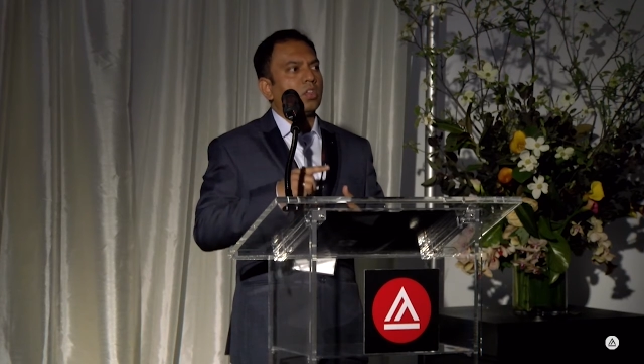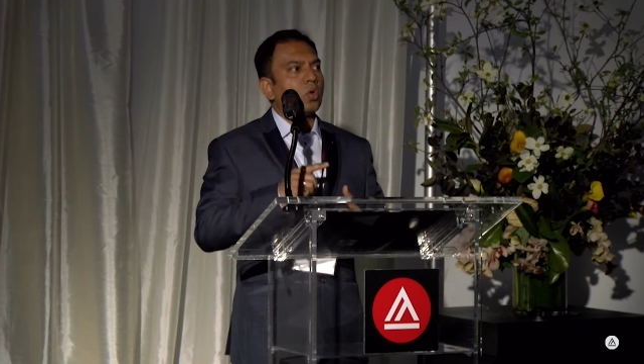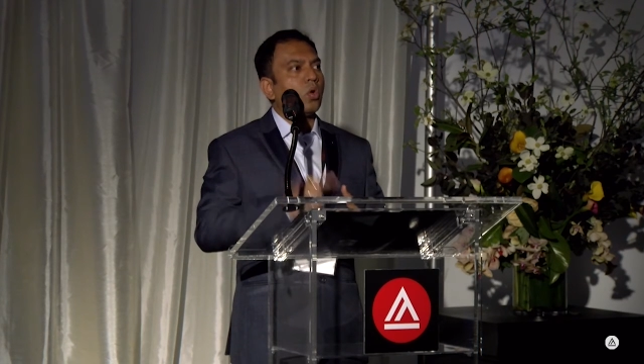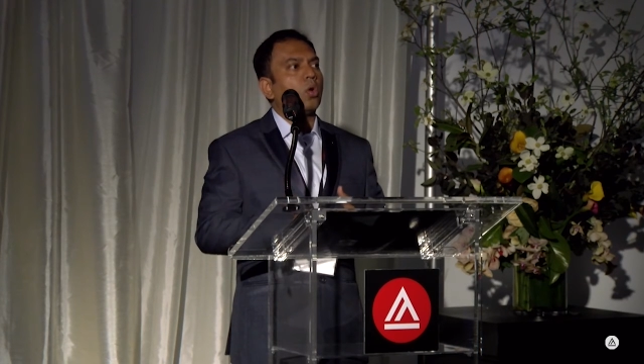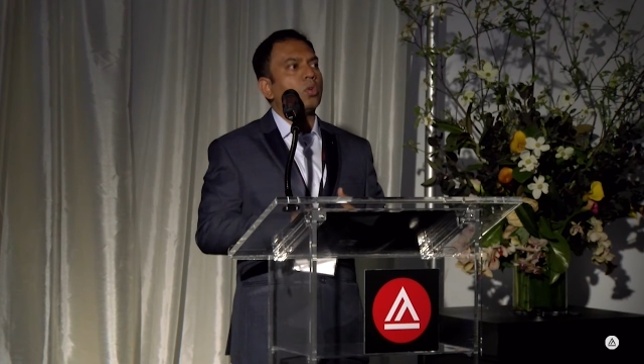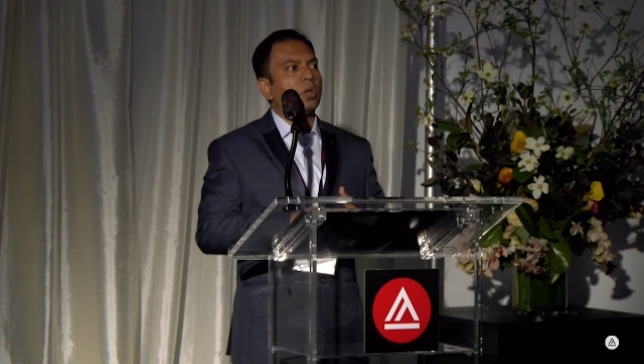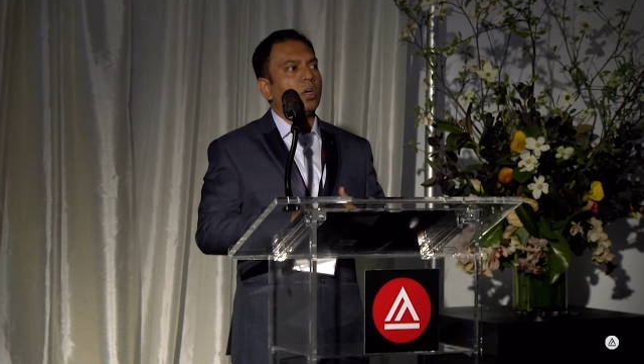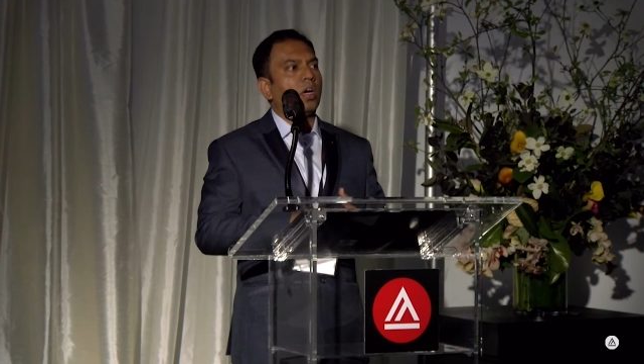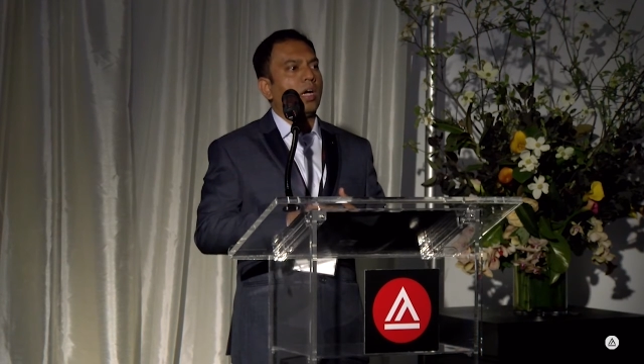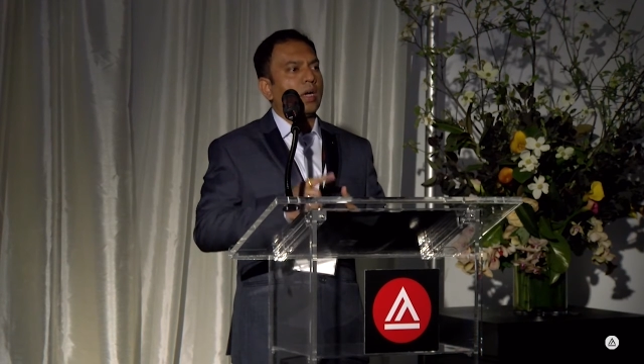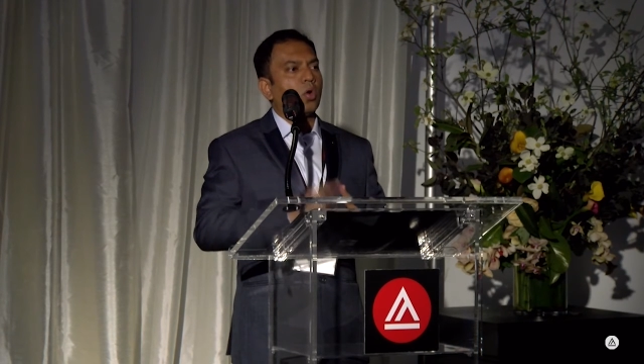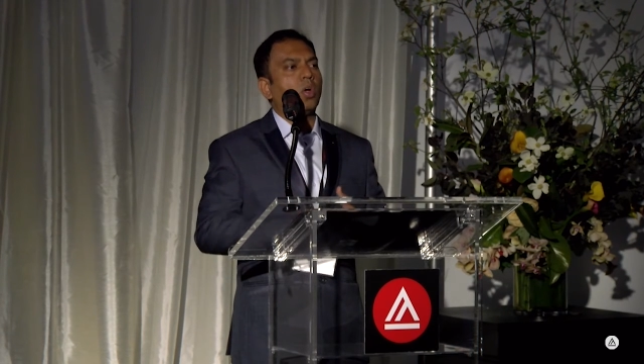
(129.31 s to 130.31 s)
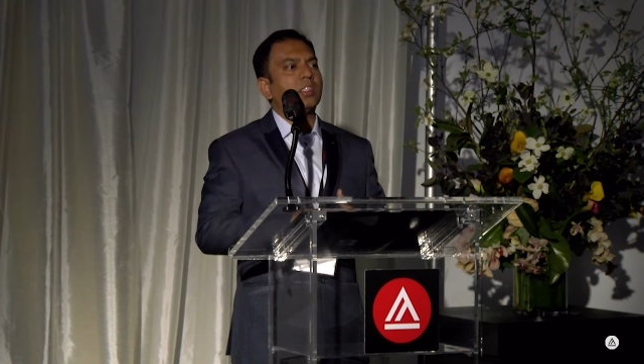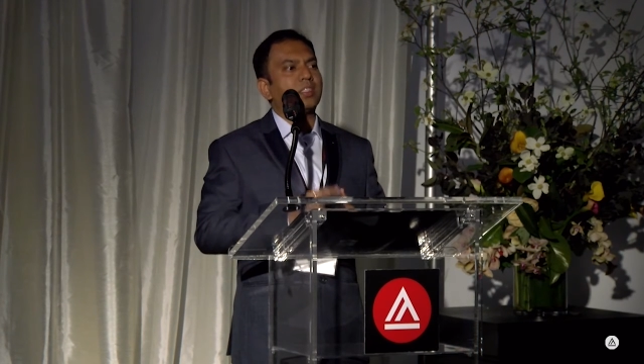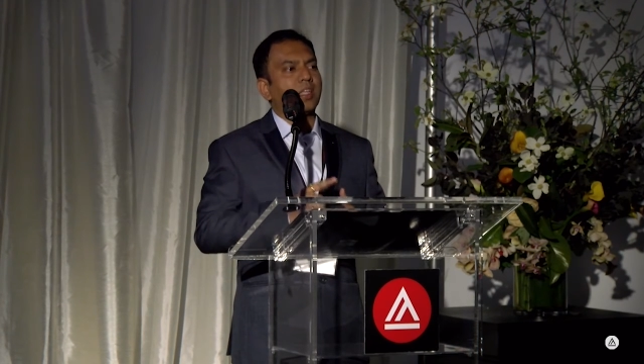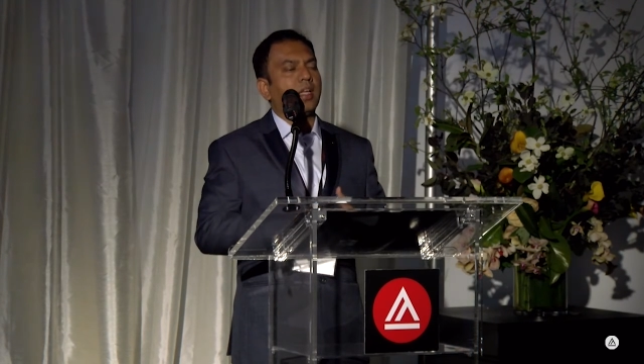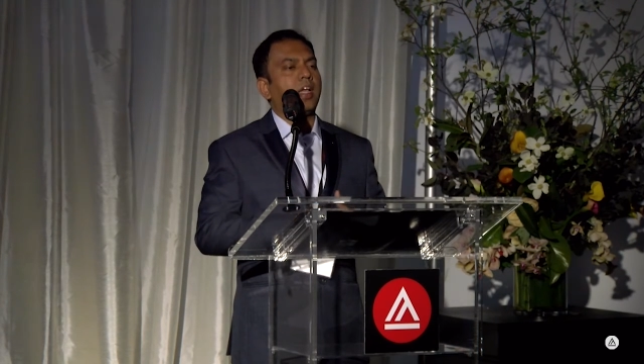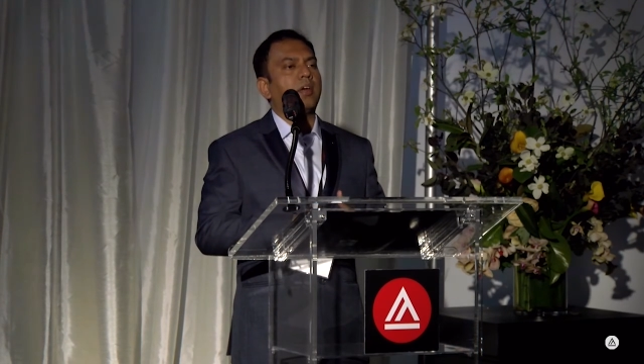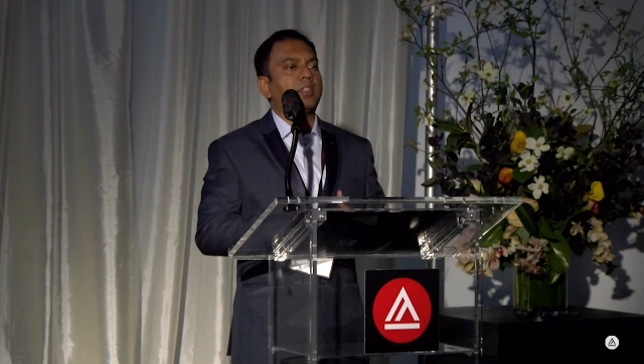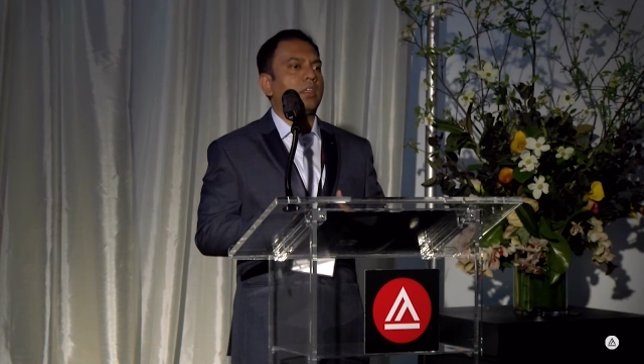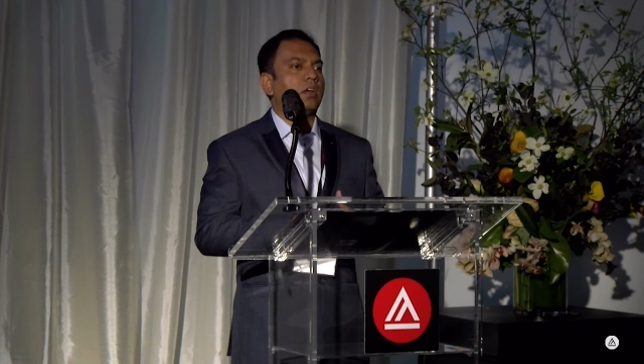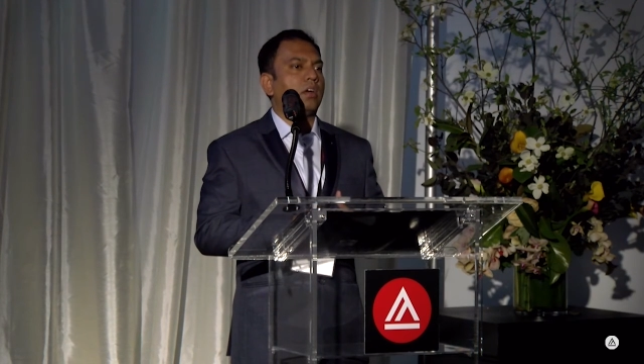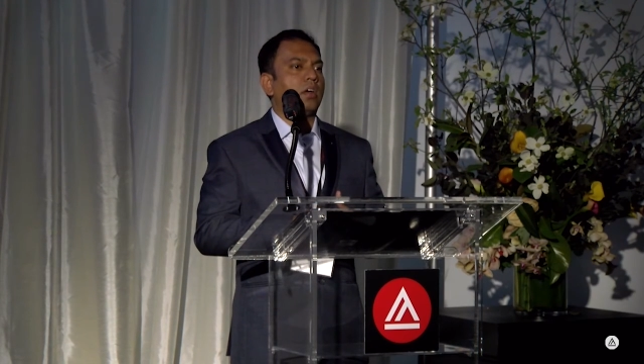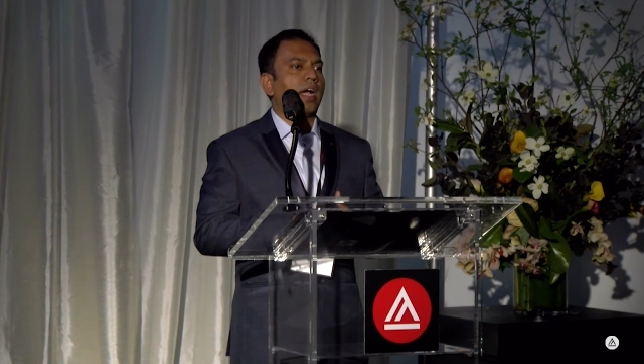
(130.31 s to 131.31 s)
to go and study at
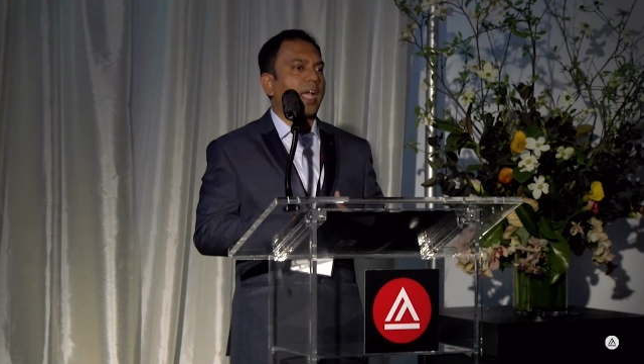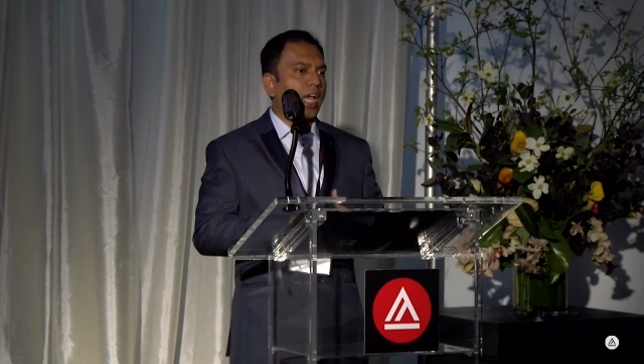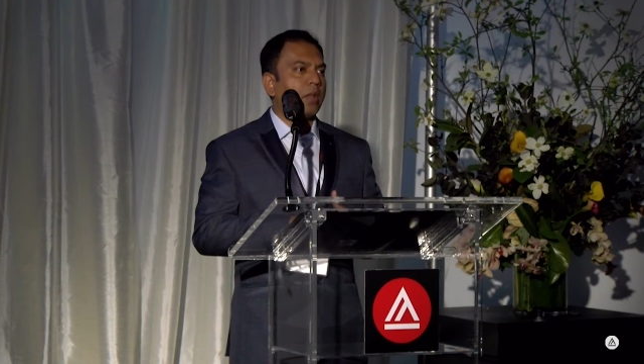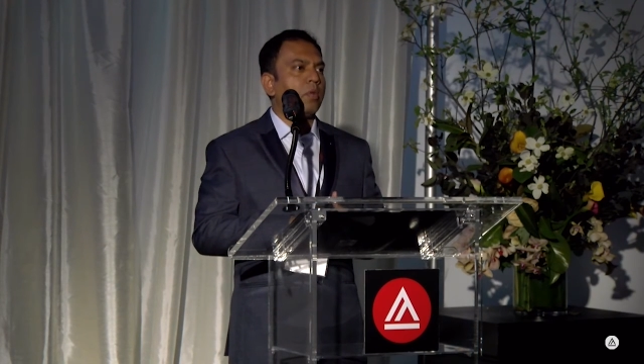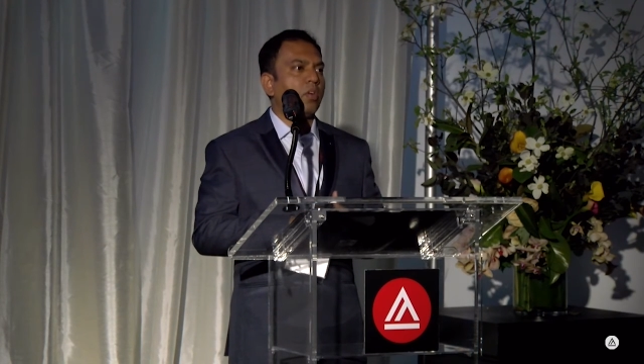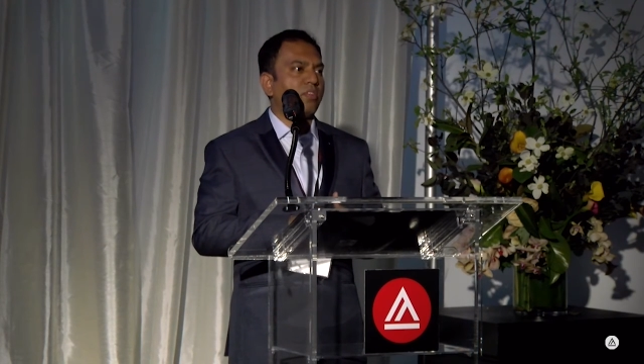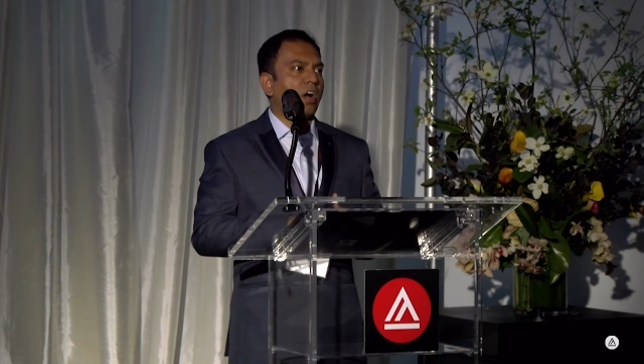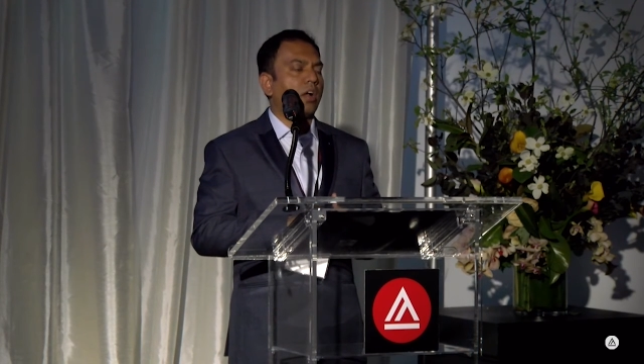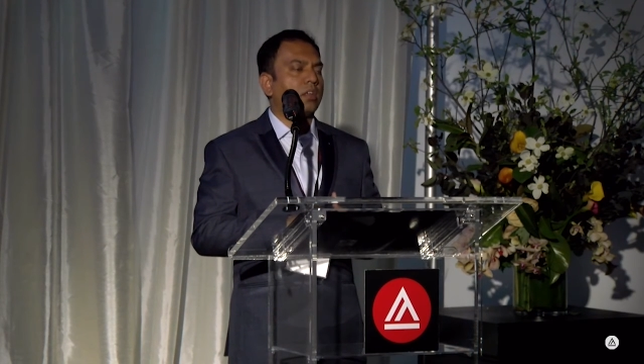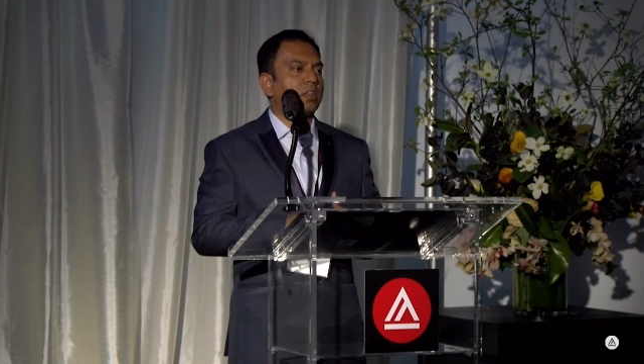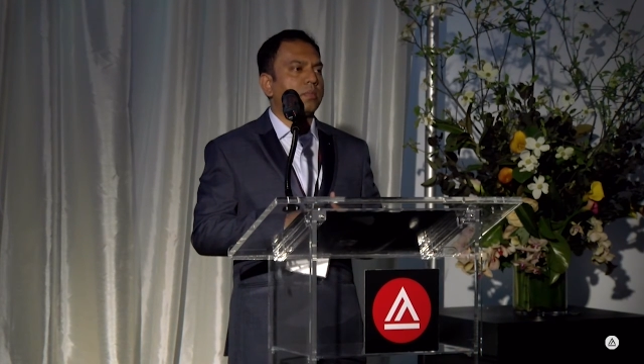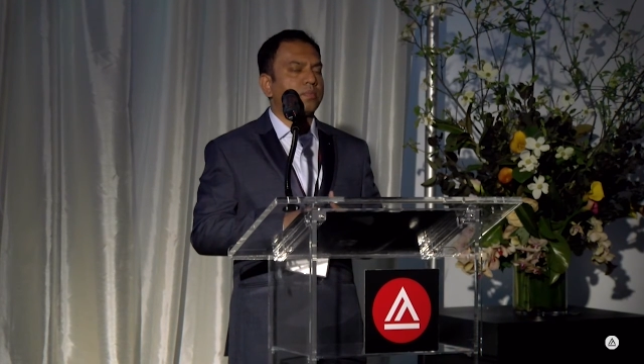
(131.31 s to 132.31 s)
the Academy of Art,